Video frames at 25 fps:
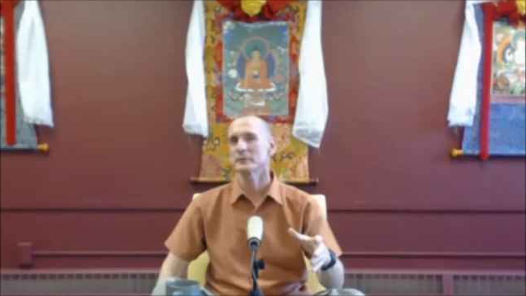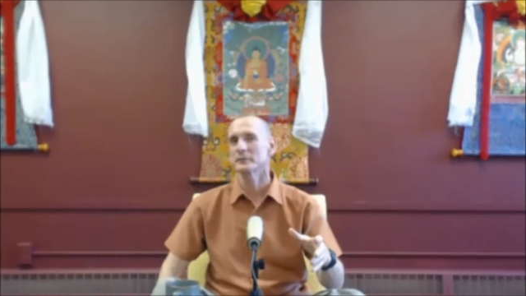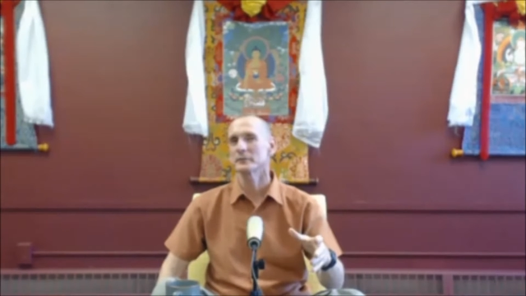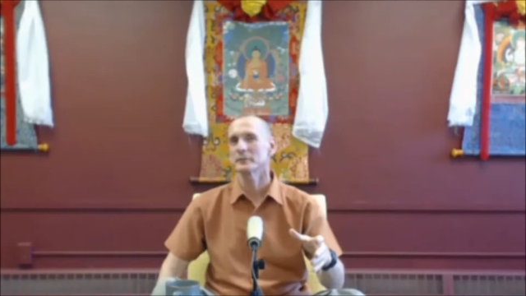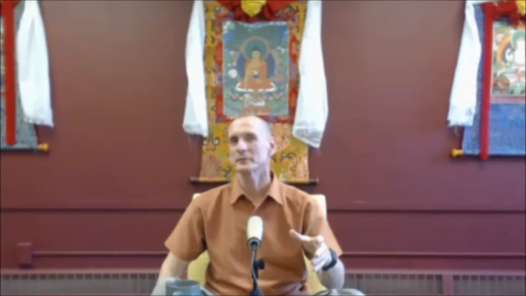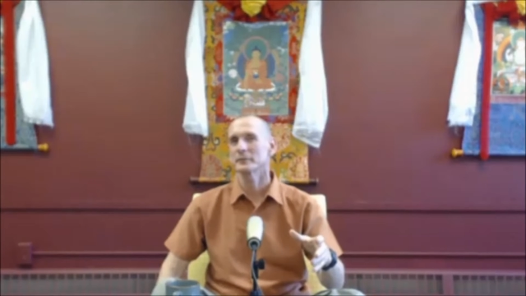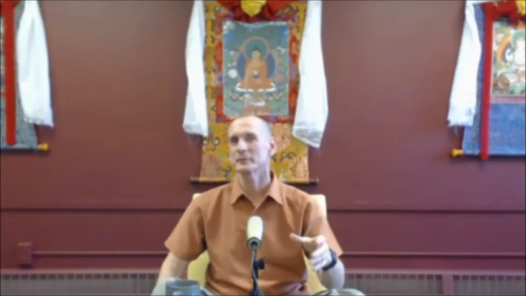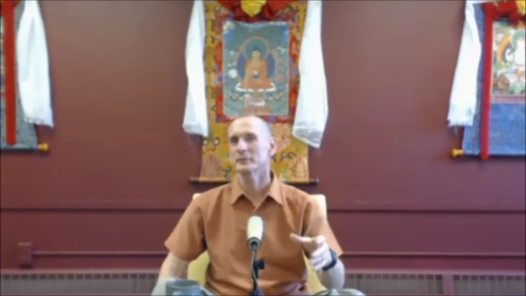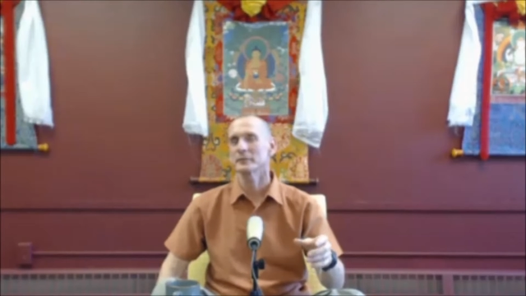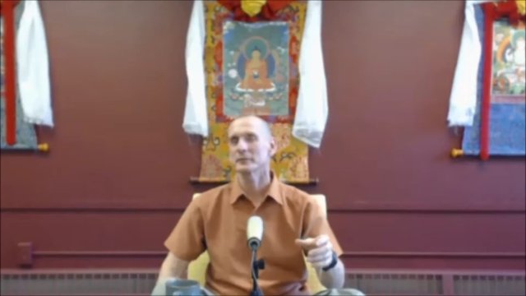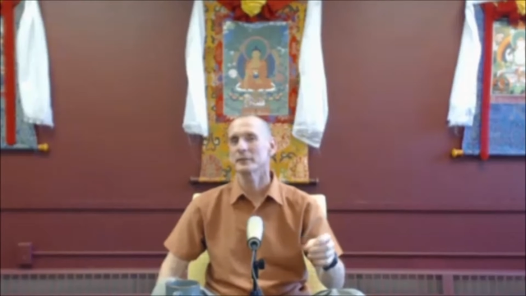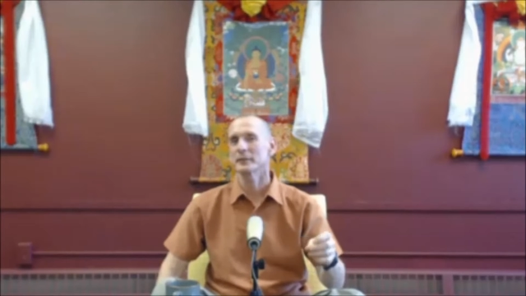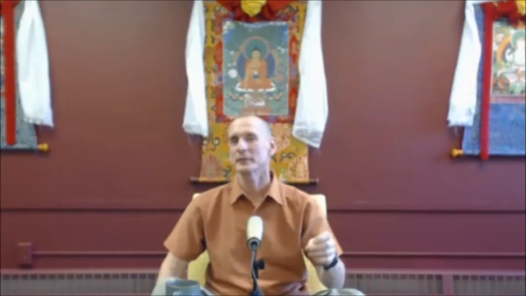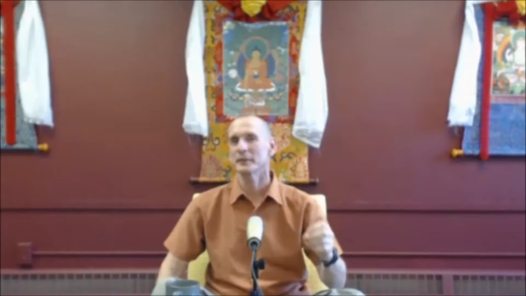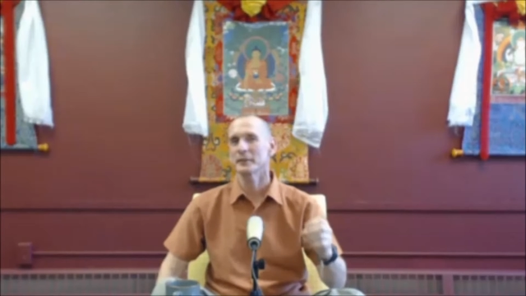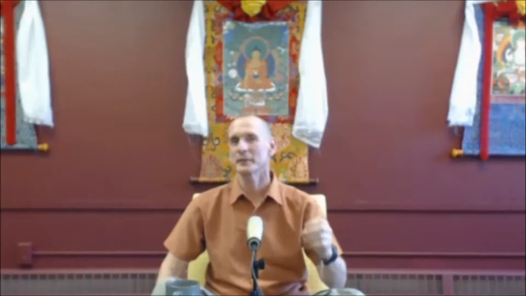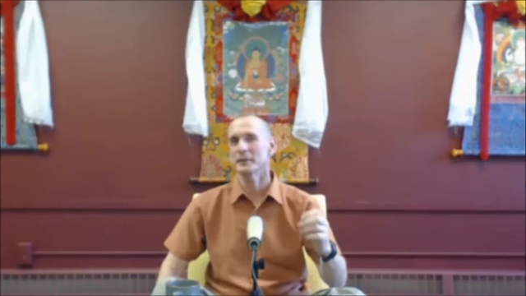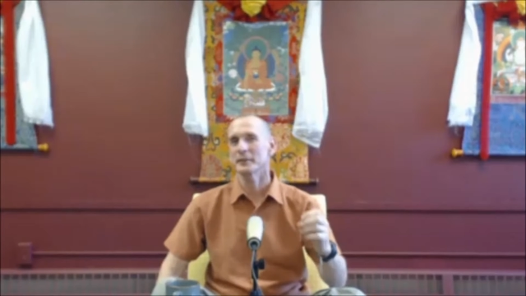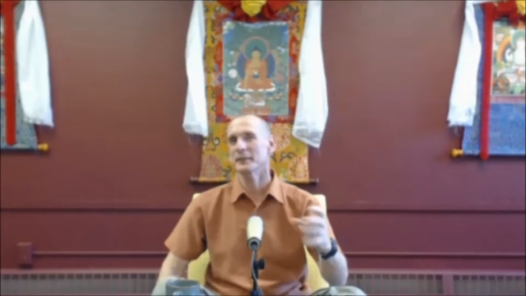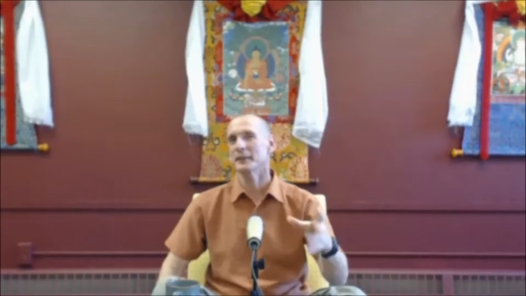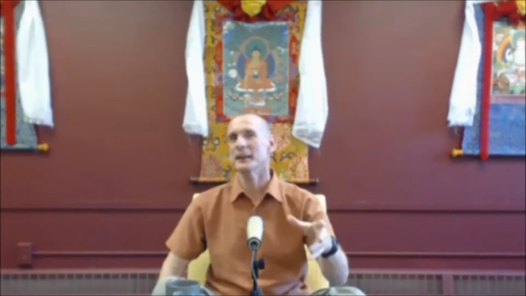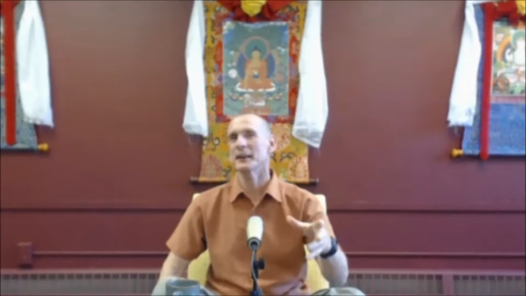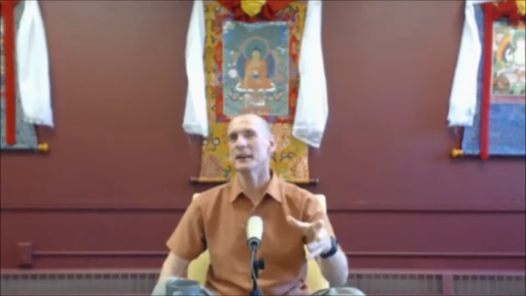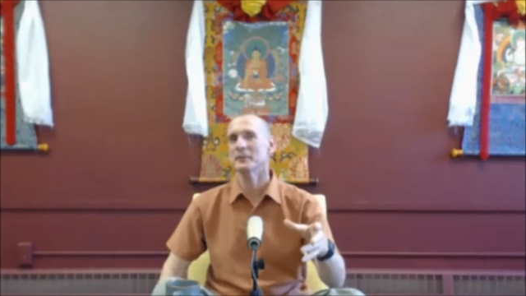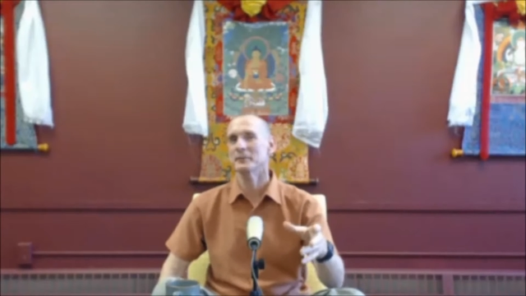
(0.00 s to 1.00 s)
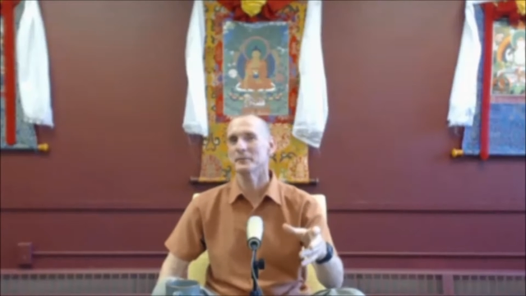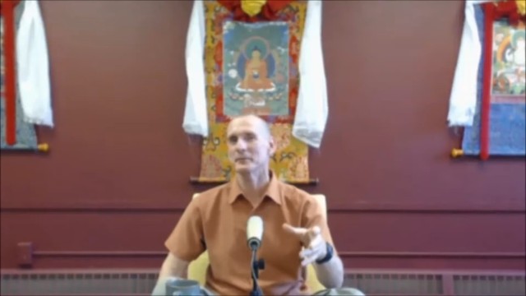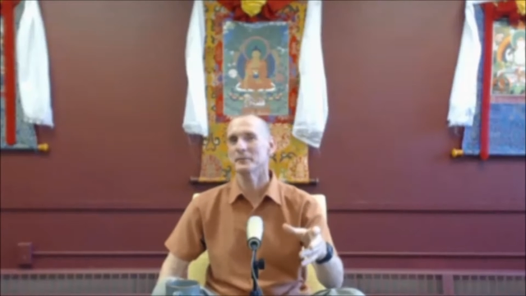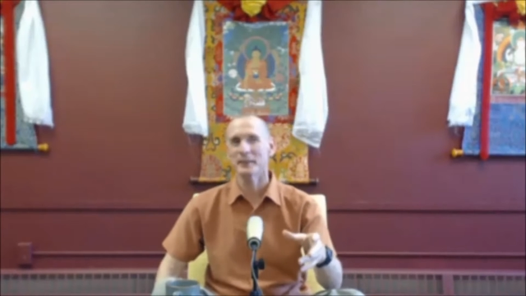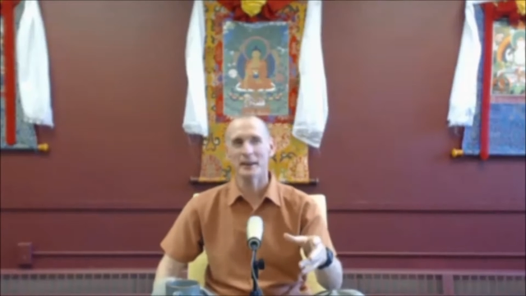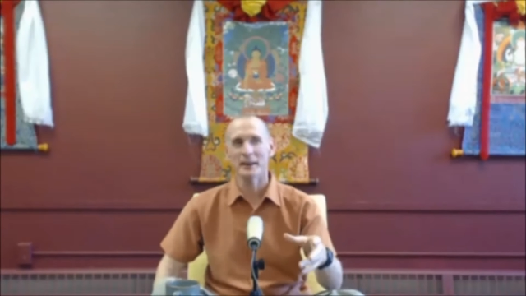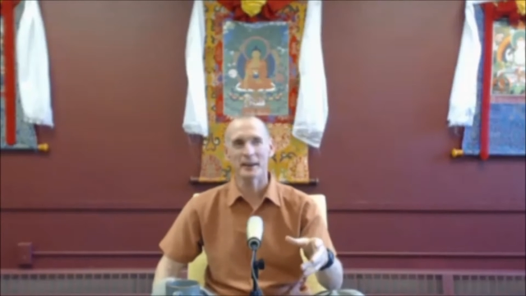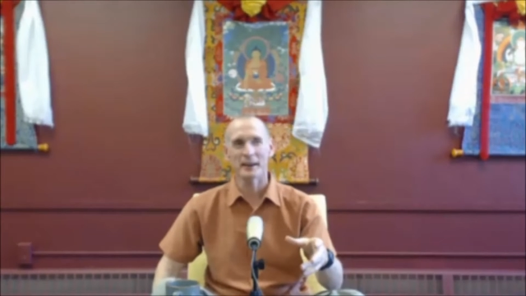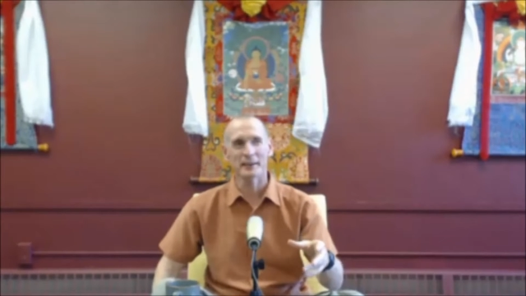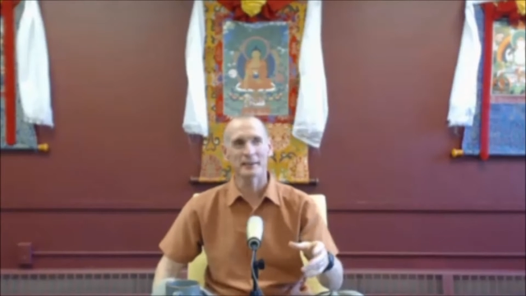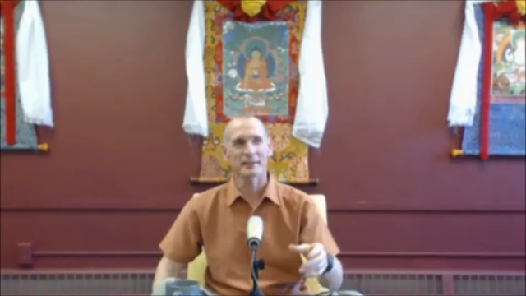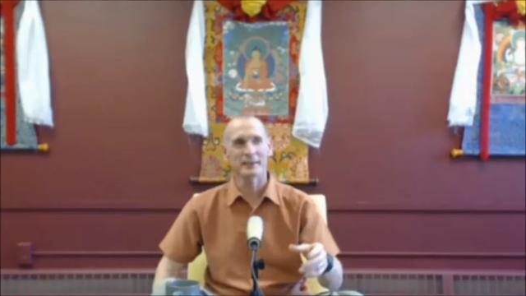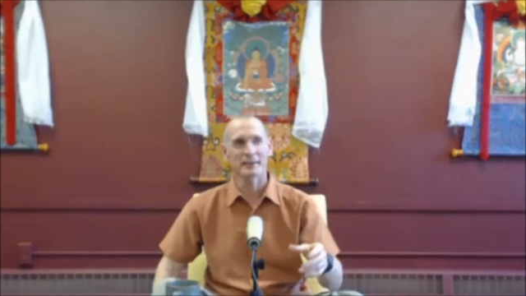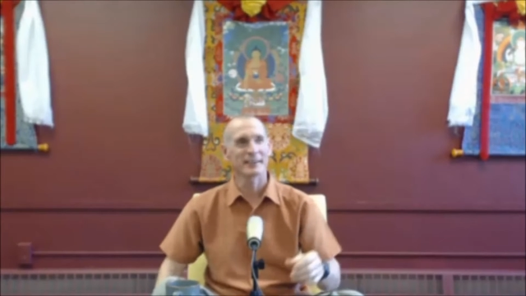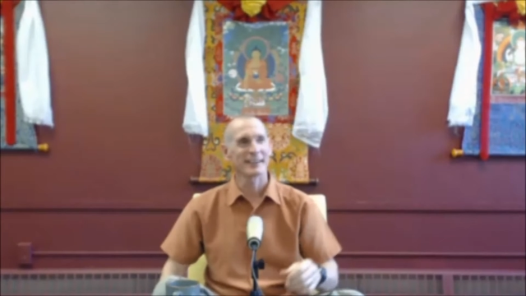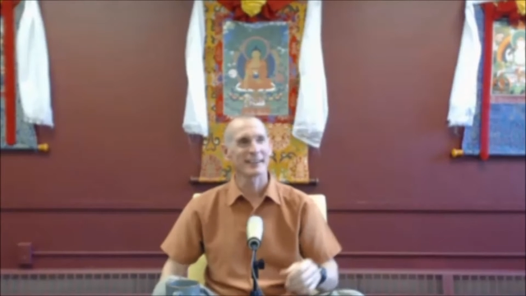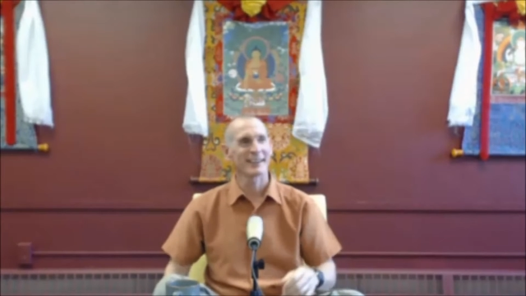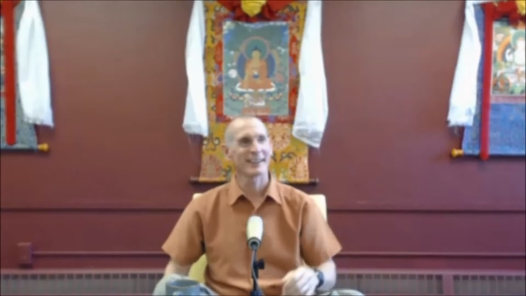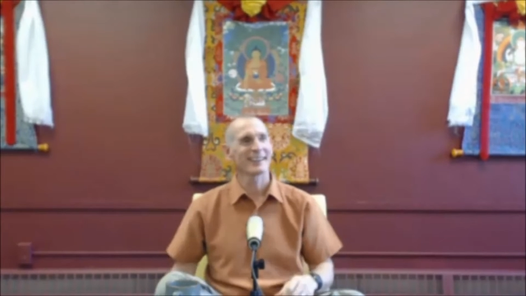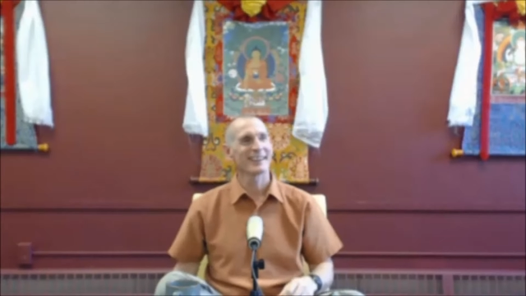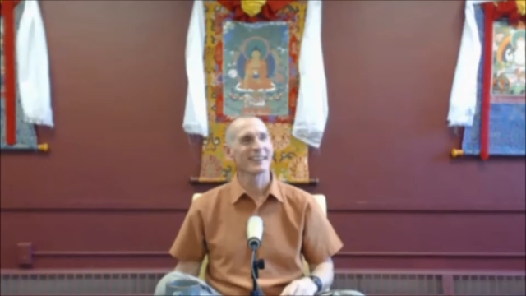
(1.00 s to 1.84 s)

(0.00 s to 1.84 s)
and hung out with that.